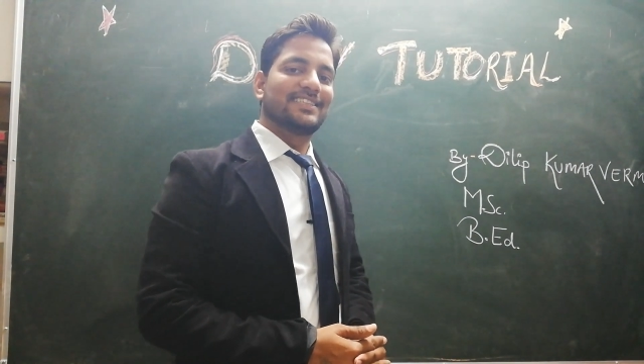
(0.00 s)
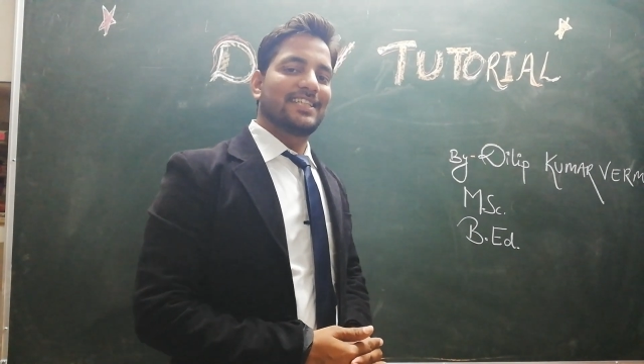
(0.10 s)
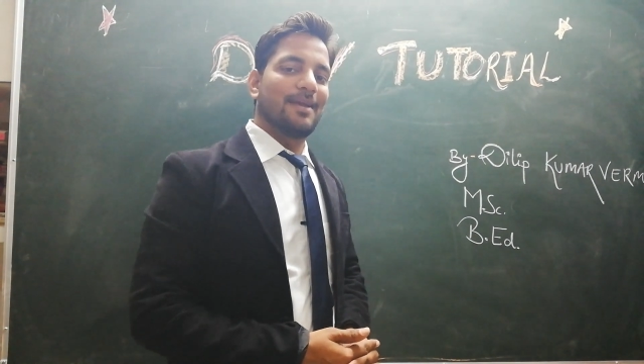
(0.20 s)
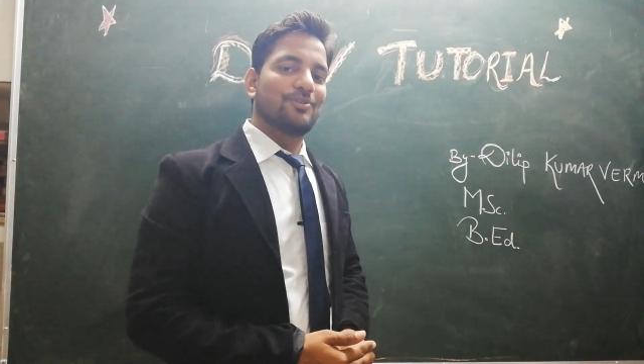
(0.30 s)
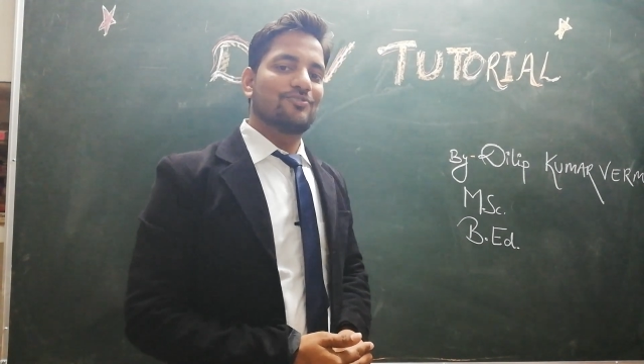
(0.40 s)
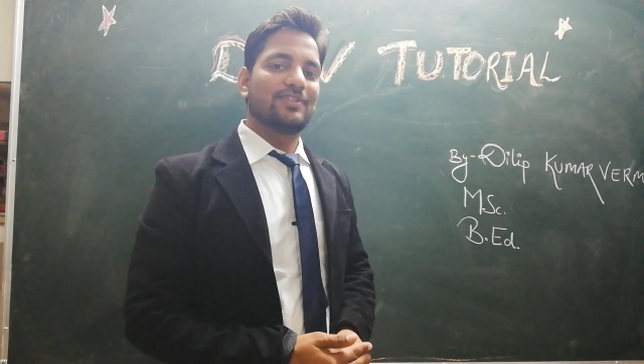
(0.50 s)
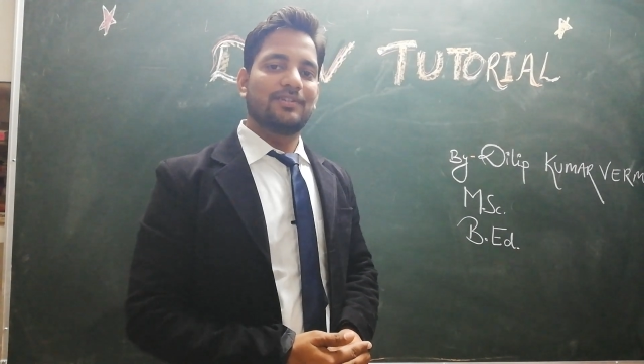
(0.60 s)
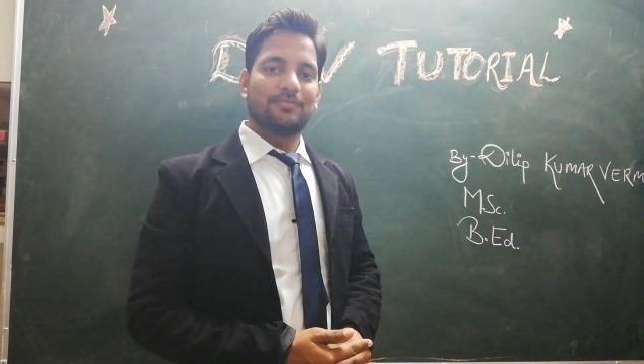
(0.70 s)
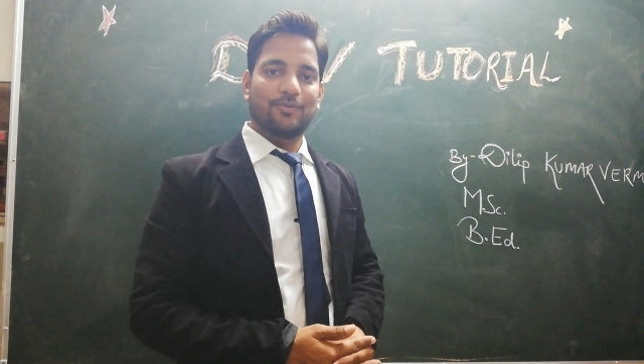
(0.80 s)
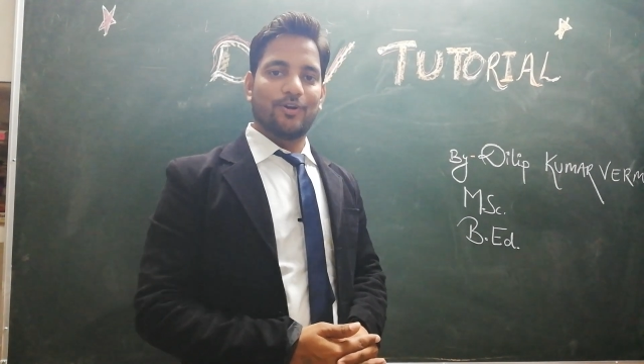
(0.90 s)

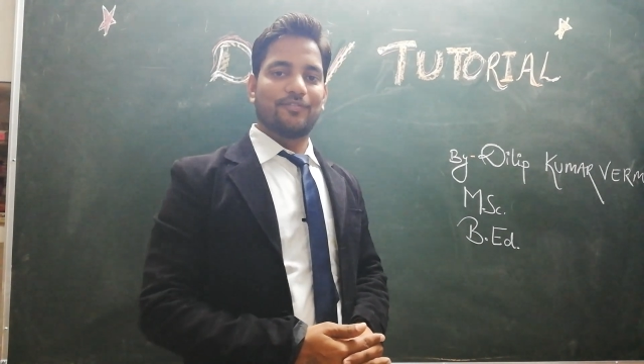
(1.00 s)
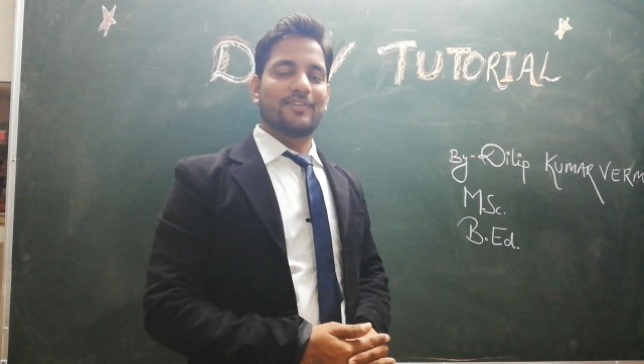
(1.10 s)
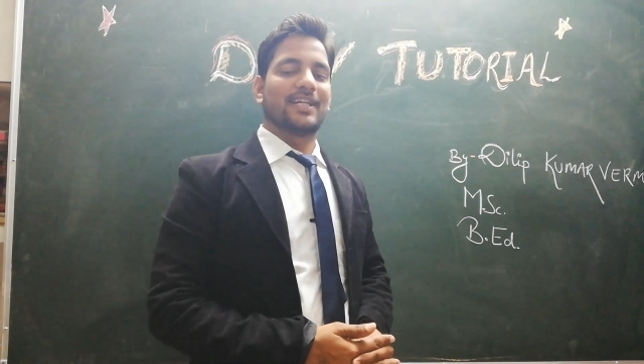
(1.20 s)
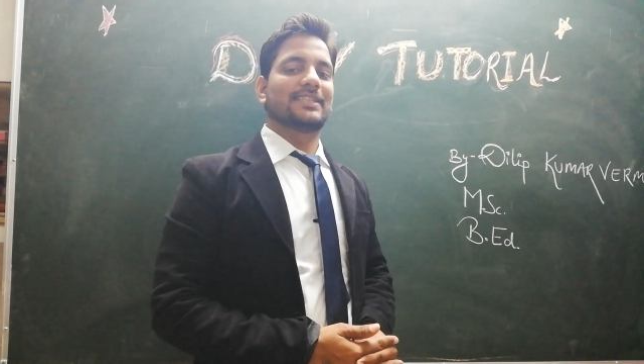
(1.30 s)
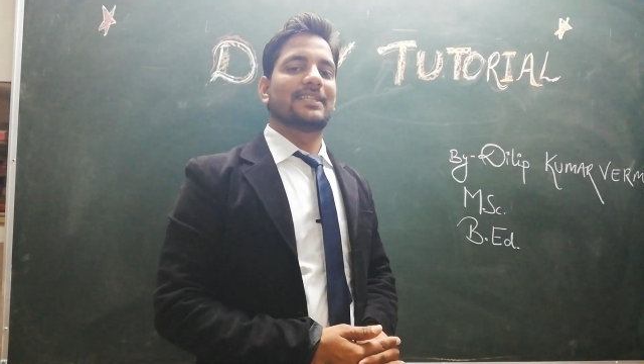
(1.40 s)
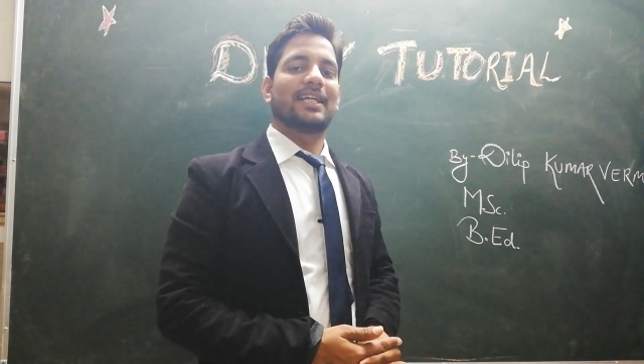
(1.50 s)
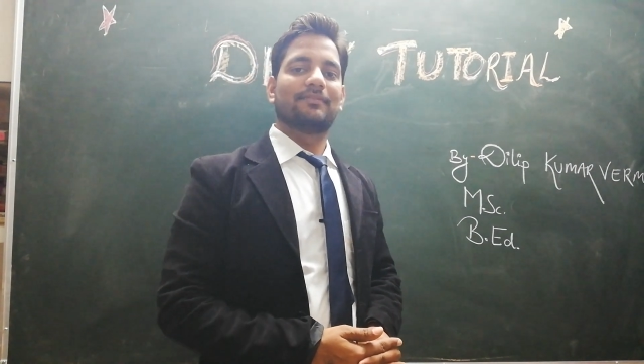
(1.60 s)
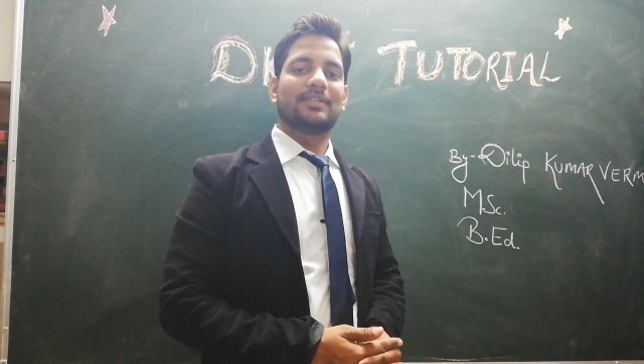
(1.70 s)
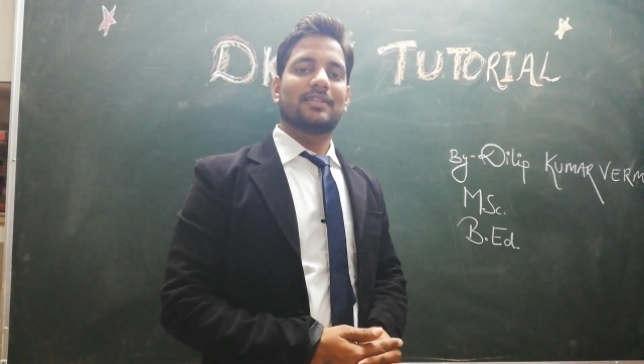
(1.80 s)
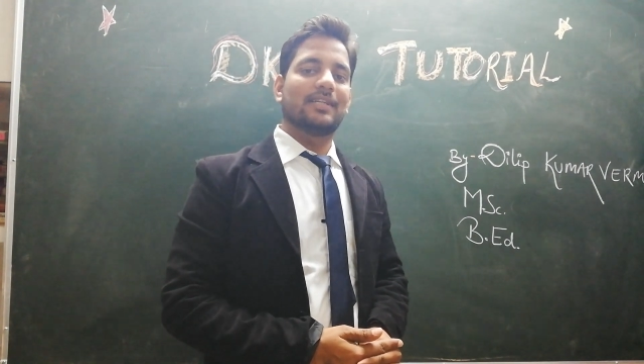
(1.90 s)
chemistry of class
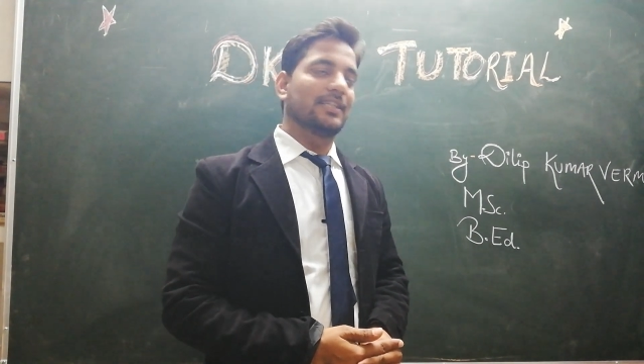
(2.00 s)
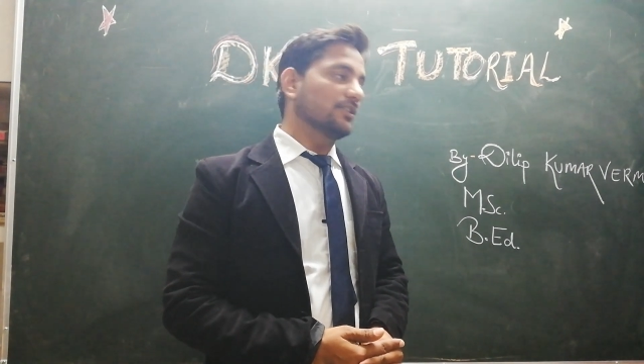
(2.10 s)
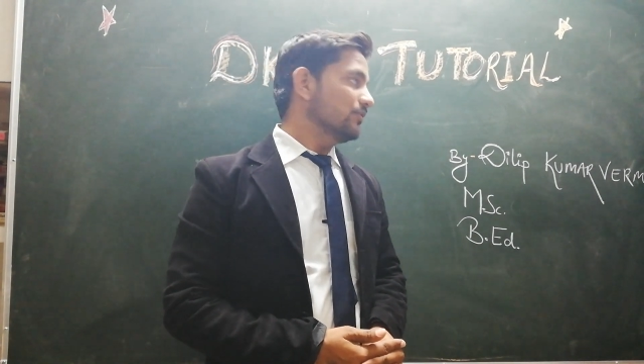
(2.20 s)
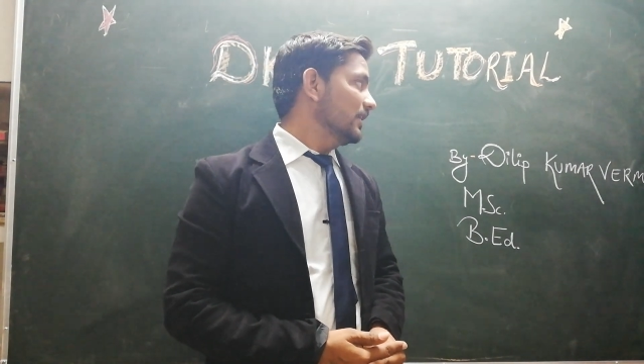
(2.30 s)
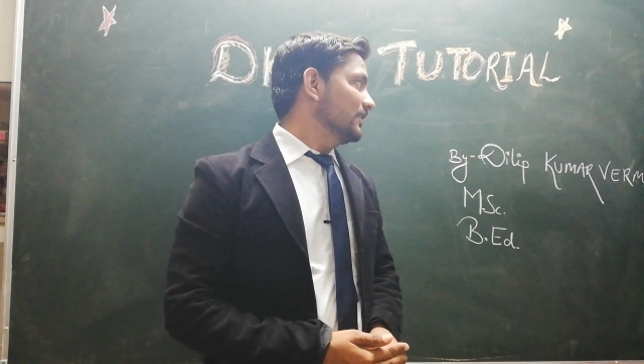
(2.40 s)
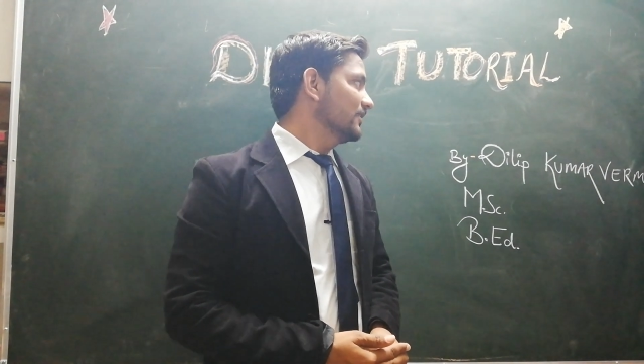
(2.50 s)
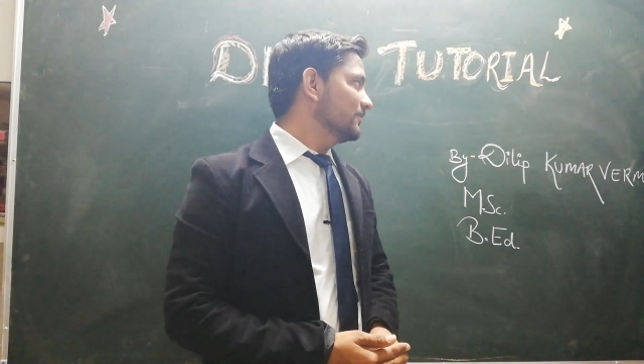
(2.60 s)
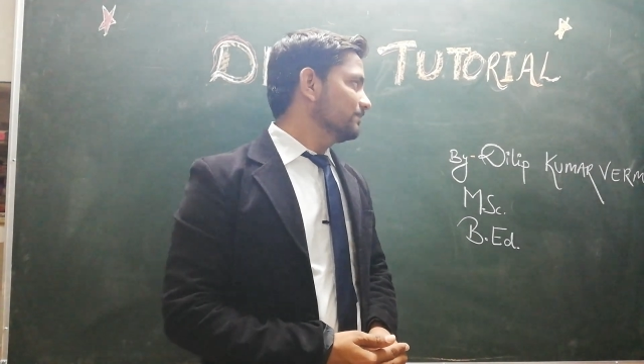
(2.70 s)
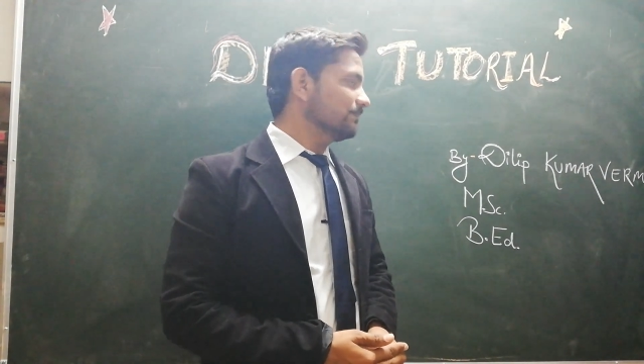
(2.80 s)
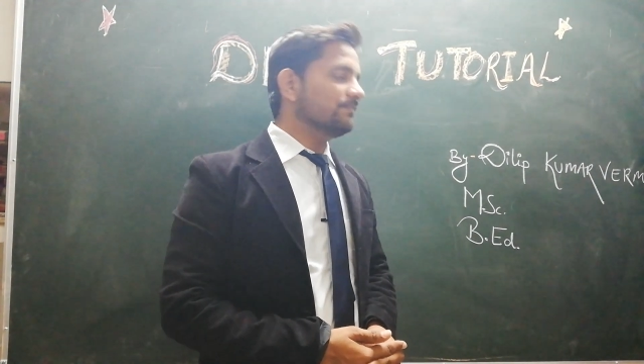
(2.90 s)
11th and
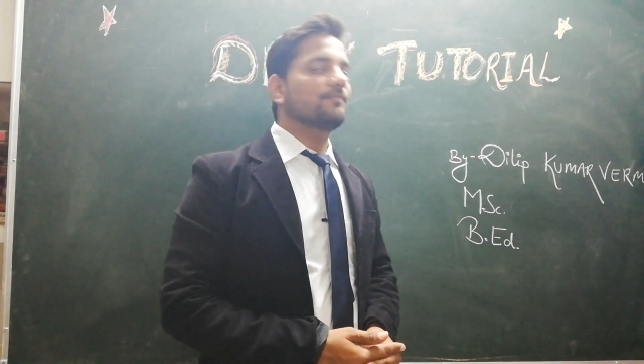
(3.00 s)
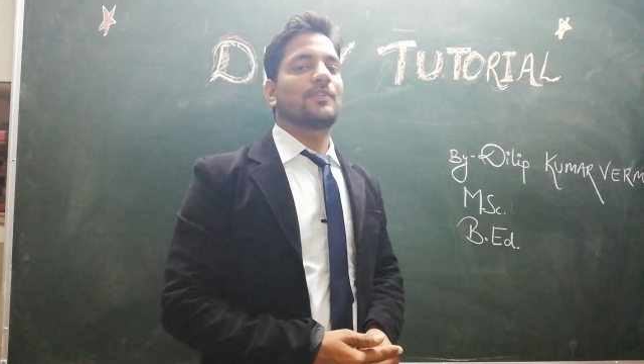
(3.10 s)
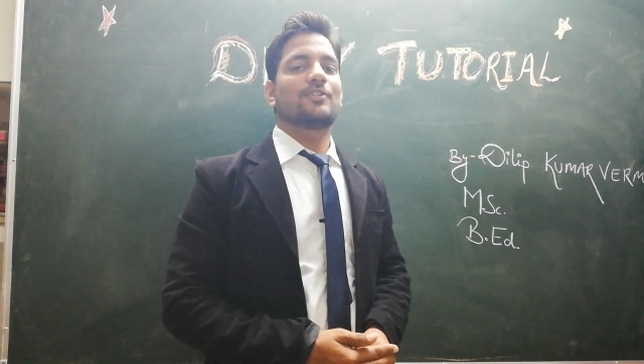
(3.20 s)
12th.